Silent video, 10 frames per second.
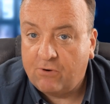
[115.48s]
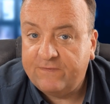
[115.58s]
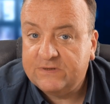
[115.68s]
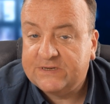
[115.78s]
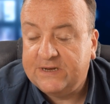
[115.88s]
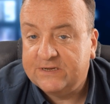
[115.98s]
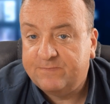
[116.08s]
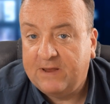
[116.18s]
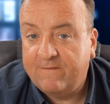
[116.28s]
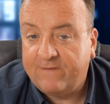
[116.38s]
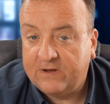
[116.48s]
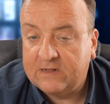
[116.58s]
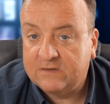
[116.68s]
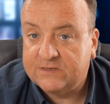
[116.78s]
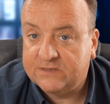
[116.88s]
often seen as being
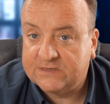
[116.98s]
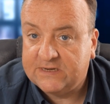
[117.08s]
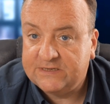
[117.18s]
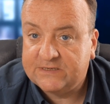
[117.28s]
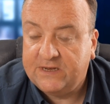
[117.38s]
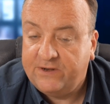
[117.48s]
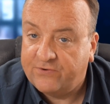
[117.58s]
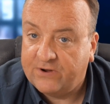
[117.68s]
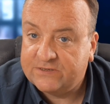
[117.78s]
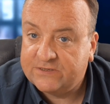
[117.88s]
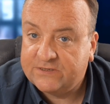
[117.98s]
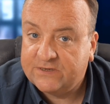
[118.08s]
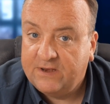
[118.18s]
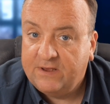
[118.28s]
vital to the state's interests.